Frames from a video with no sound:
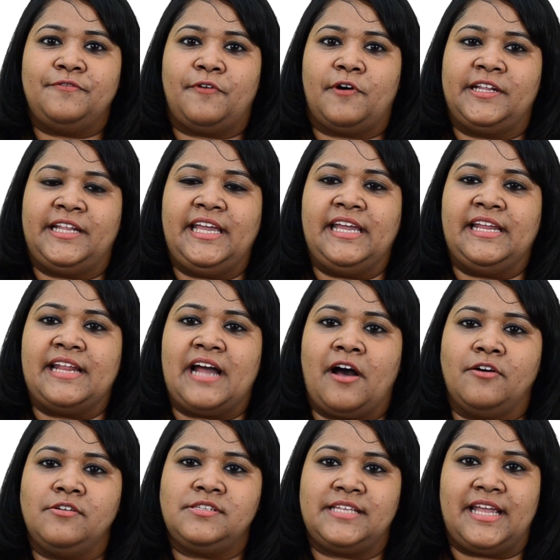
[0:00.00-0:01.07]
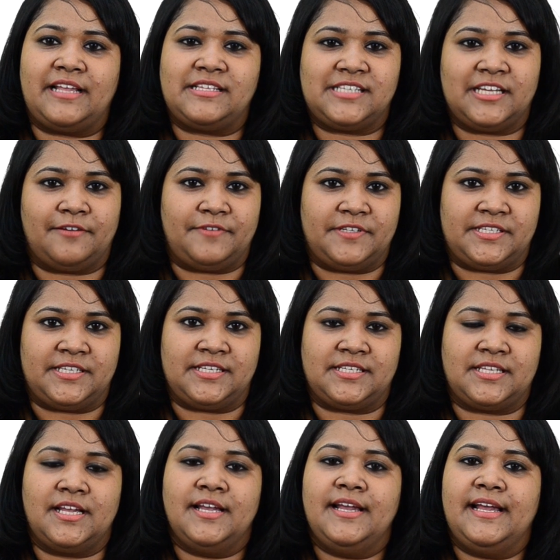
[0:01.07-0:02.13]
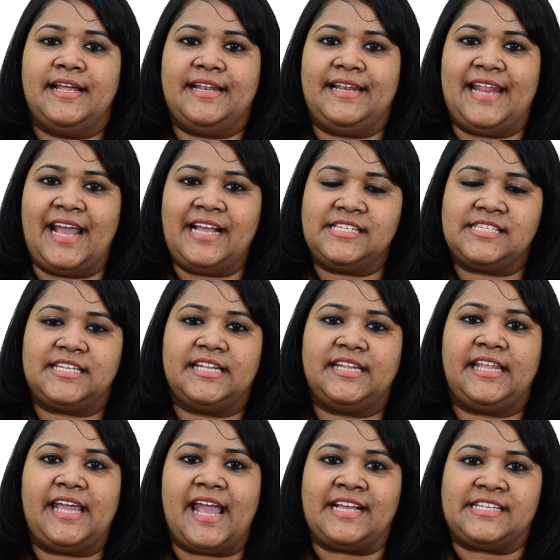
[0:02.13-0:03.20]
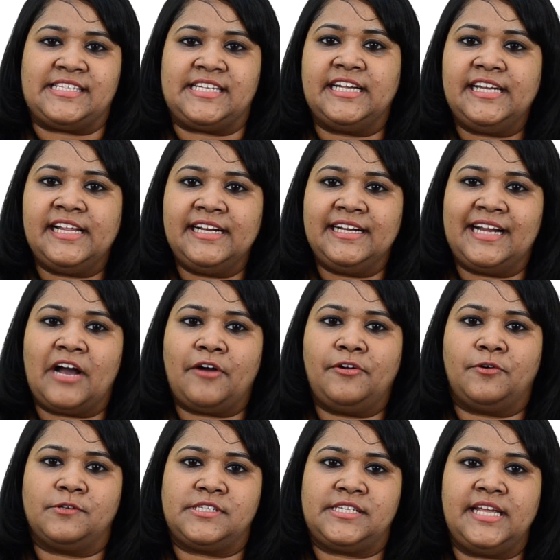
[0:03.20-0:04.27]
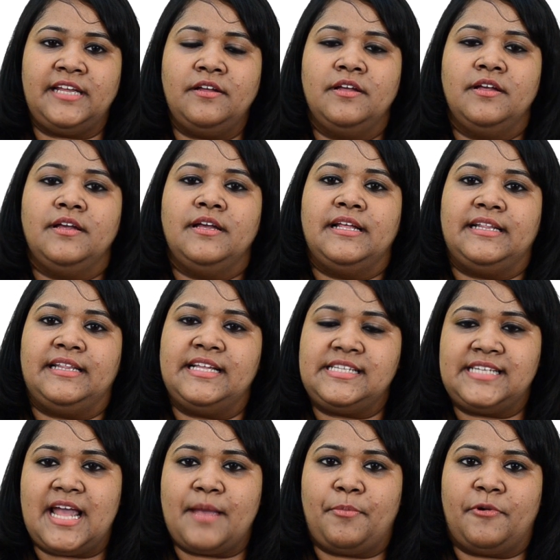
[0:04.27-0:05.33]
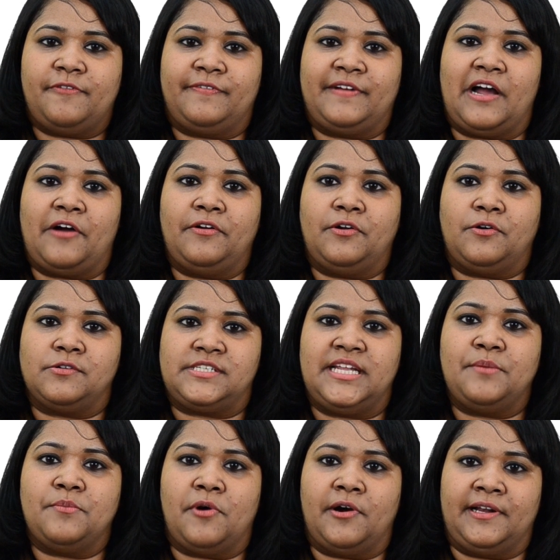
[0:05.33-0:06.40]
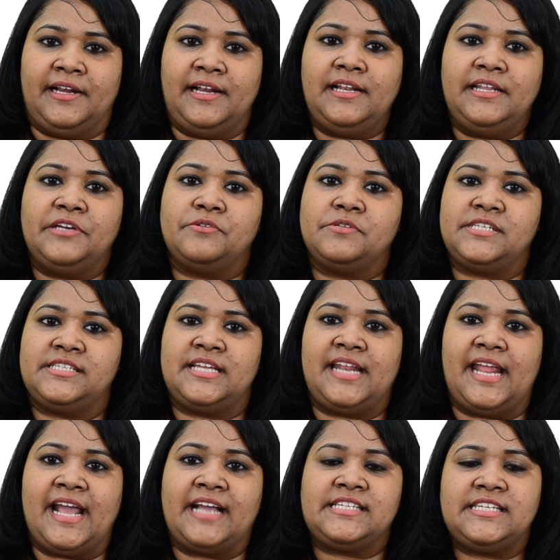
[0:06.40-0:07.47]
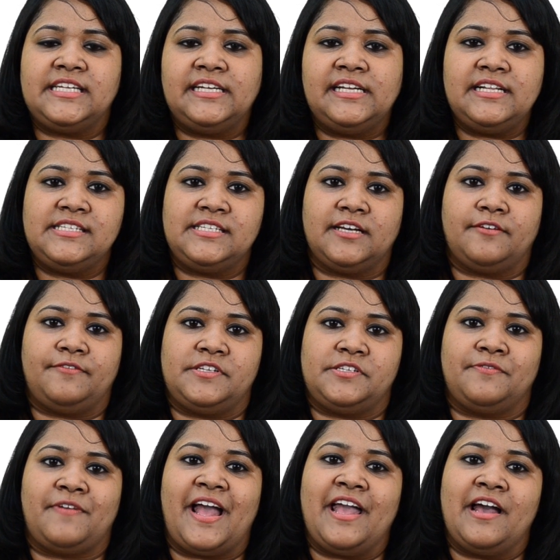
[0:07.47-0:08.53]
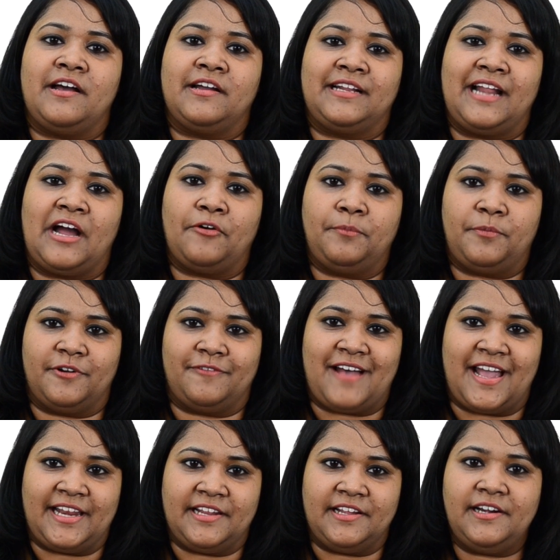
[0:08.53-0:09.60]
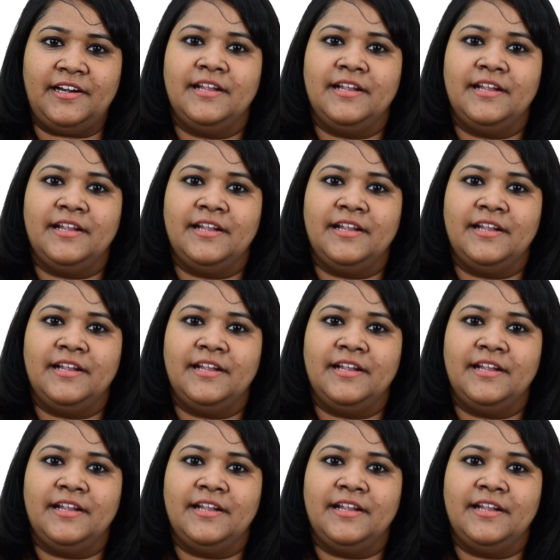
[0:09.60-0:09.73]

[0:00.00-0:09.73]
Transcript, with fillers: for the in-house services. Next, the external cloud hosting. This type of cloud hosting model uses an external service via a cloud provider